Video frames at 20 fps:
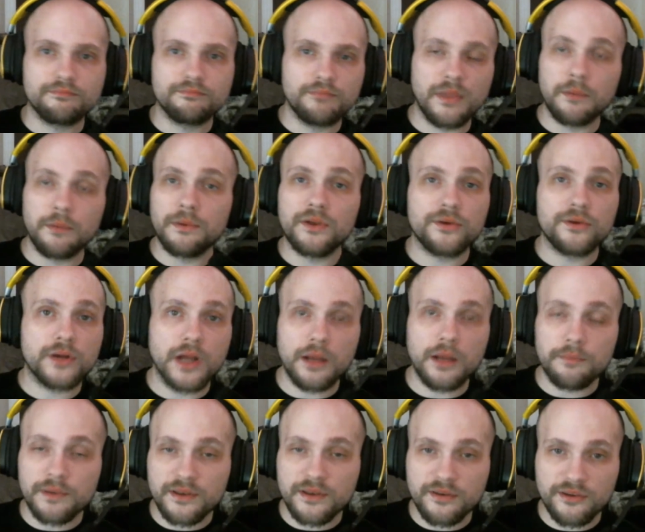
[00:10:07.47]
maybe your
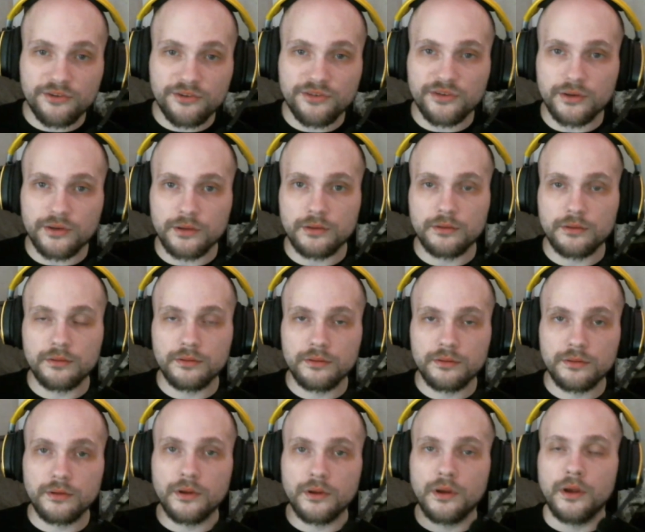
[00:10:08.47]
competition.
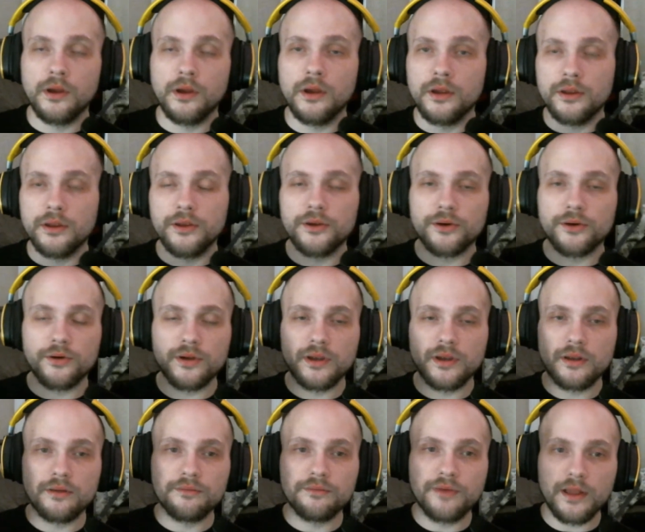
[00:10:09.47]
You're going
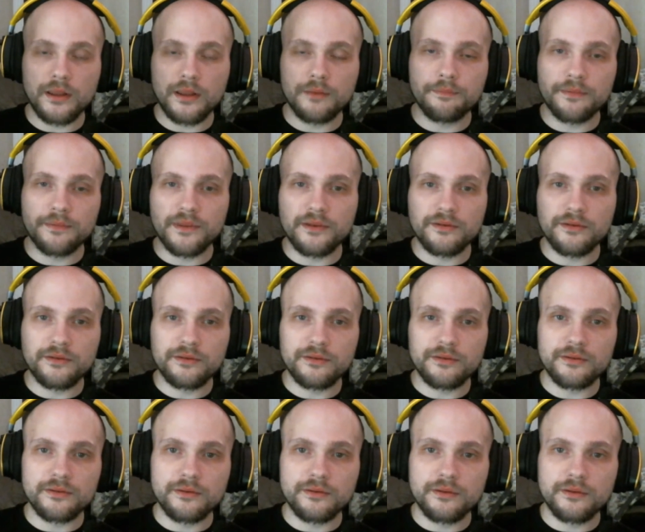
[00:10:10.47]
to develop this